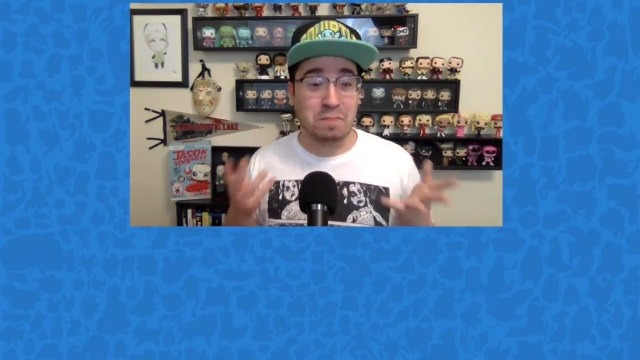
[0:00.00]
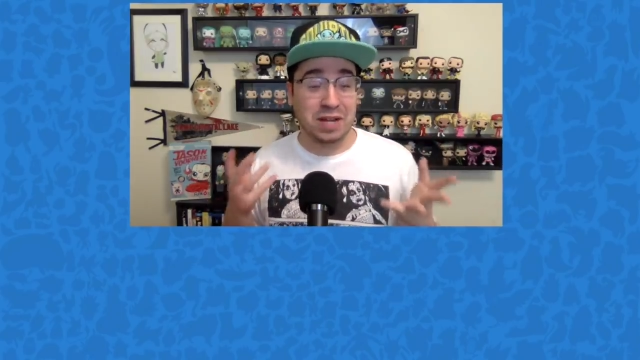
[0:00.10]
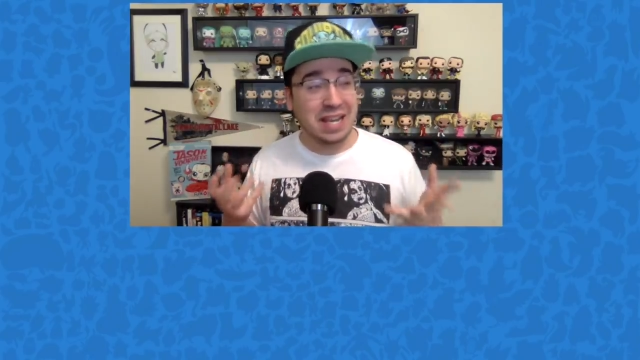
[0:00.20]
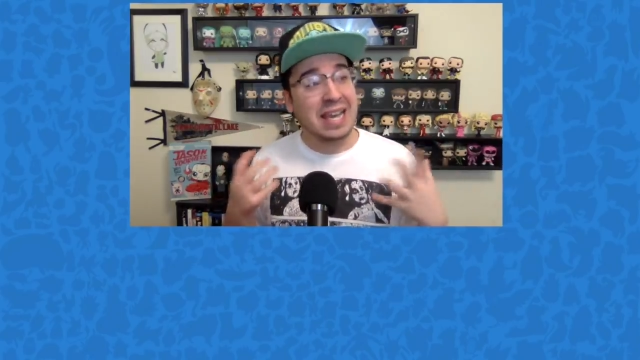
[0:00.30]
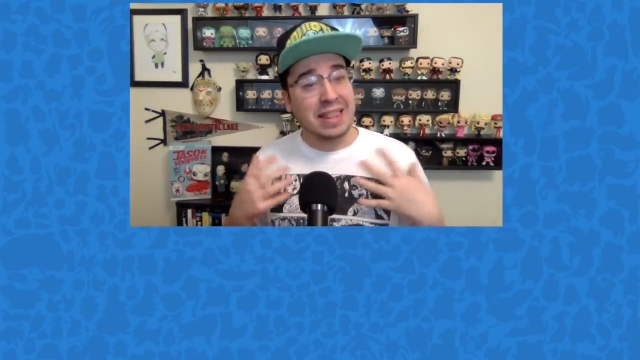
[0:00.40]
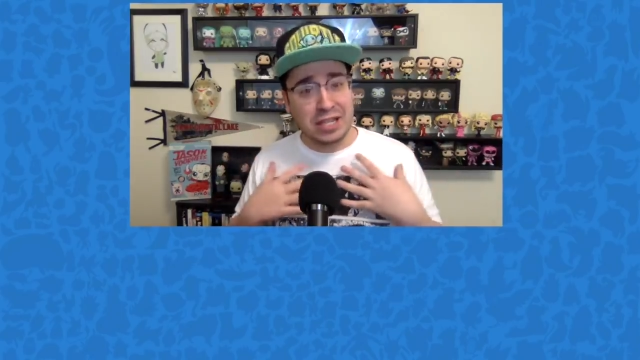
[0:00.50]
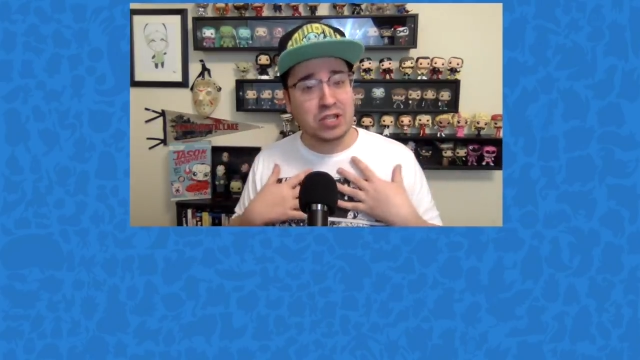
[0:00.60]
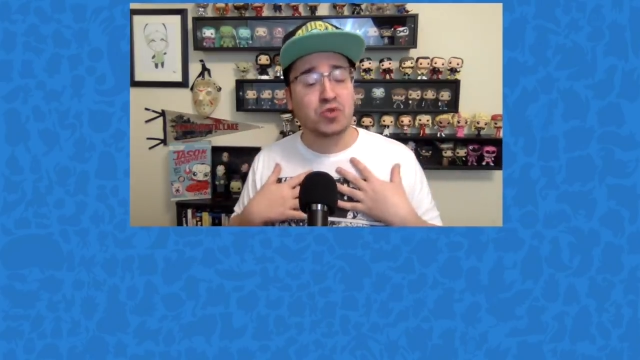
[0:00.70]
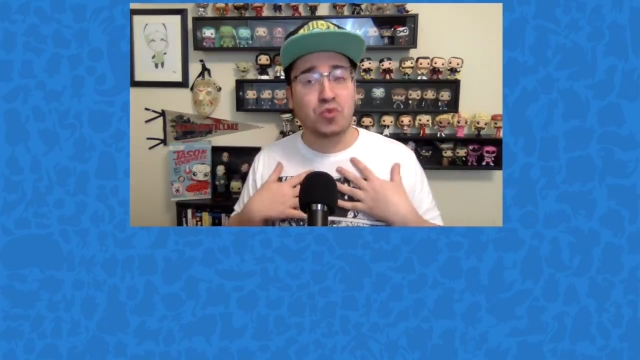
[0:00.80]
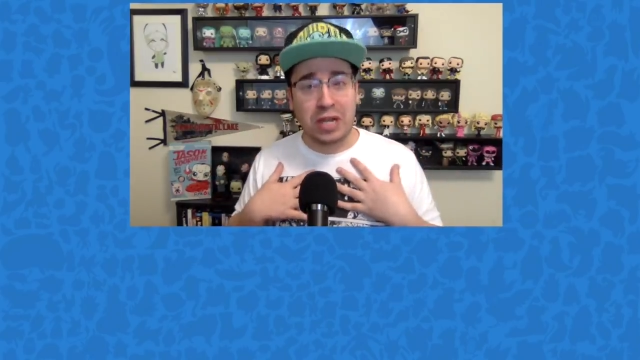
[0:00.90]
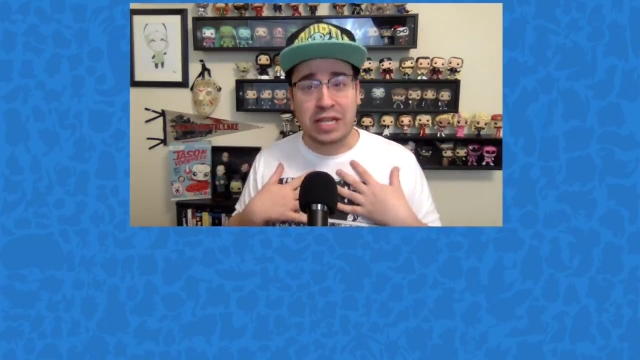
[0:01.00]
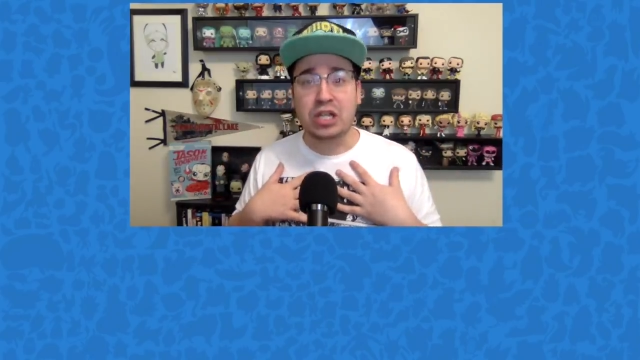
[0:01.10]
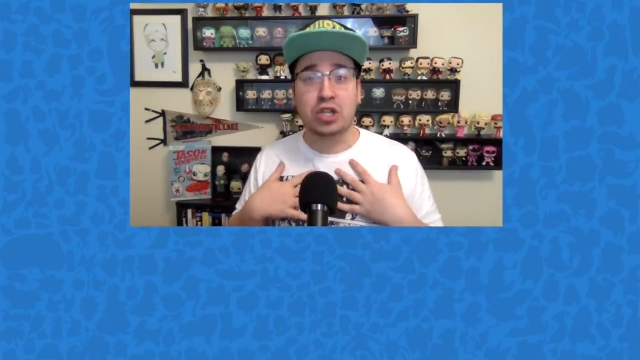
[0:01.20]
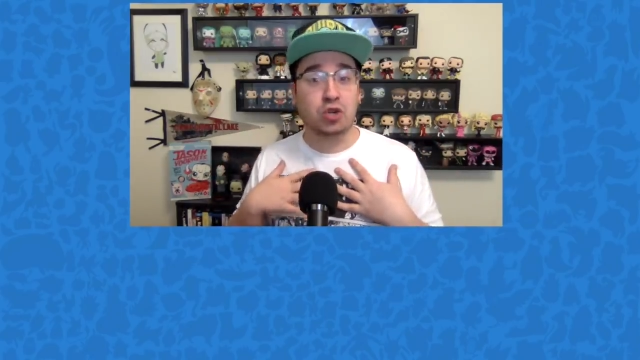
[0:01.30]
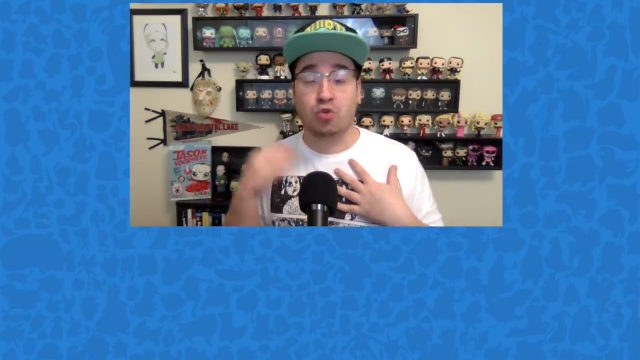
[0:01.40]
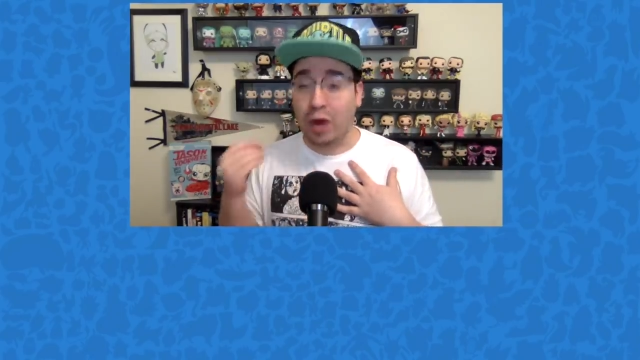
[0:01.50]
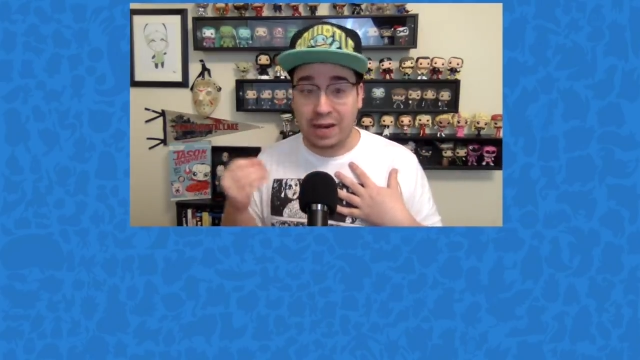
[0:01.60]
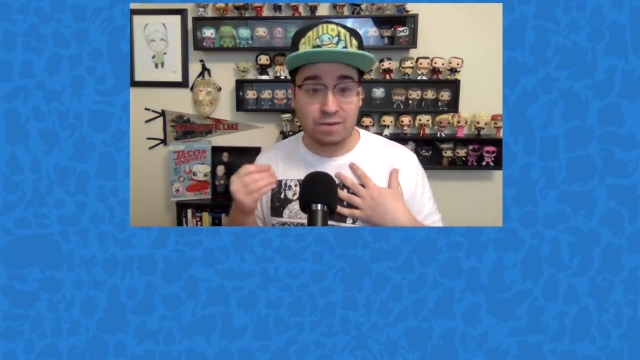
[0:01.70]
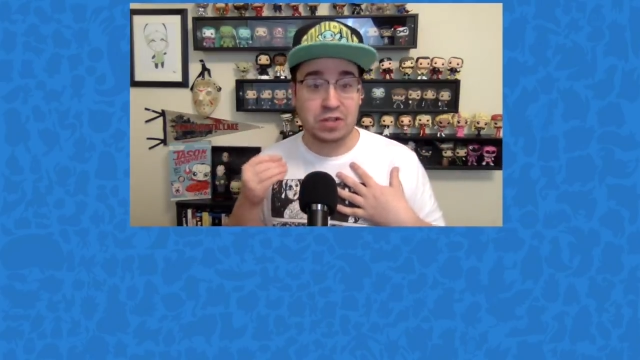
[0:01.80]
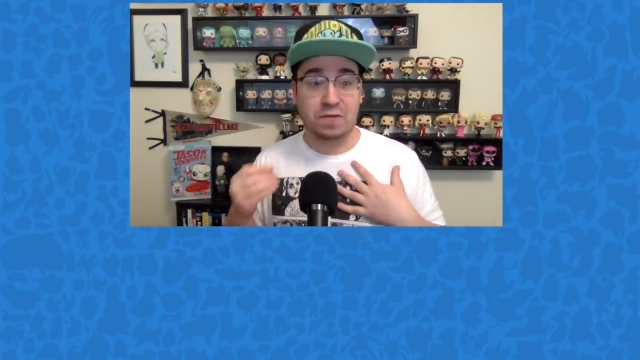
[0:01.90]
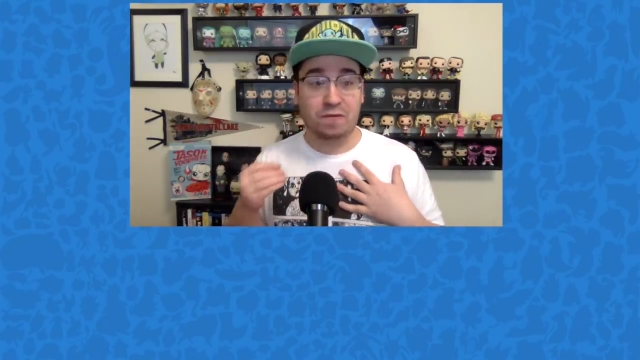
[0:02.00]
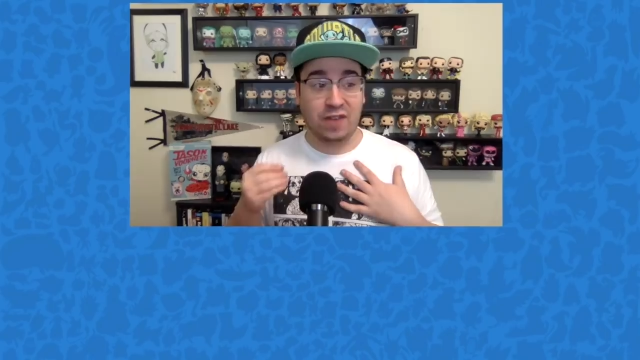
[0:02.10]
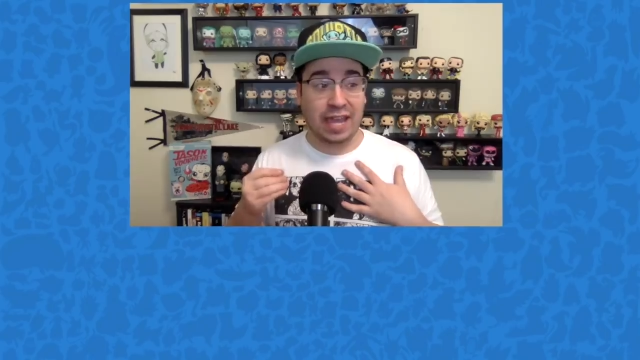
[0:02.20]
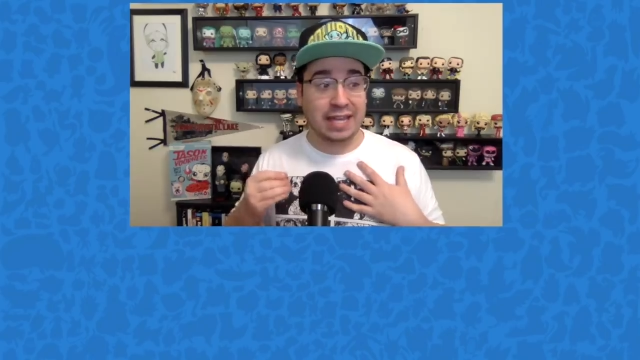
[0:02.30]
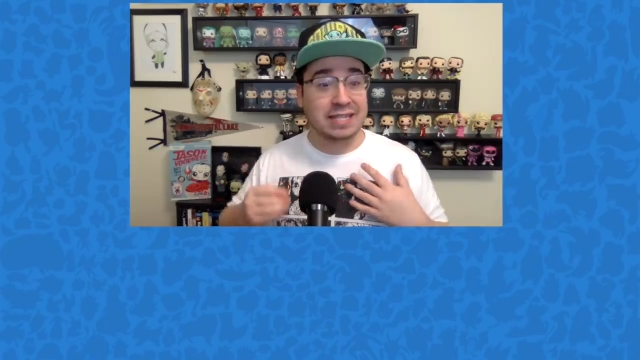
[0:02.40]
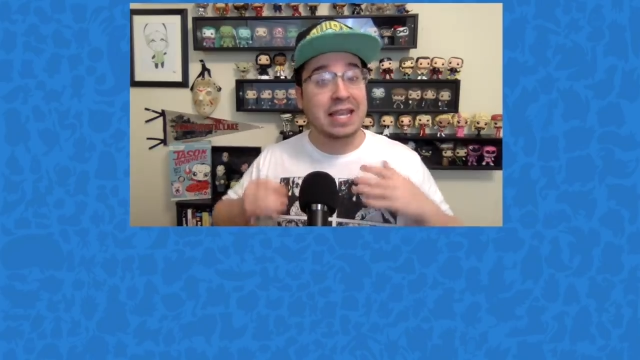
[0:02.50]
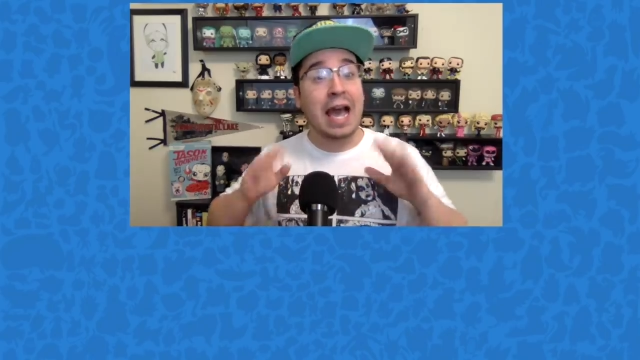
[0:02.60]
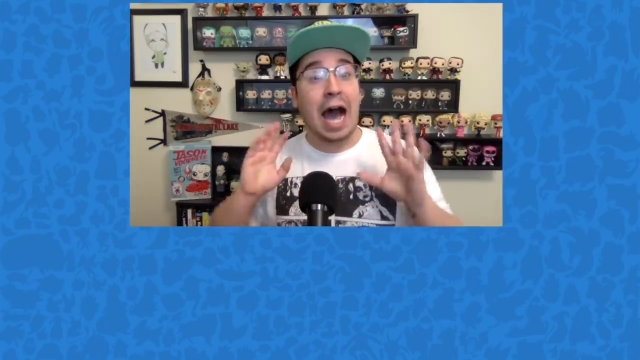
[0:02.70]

but this is really great for the fans.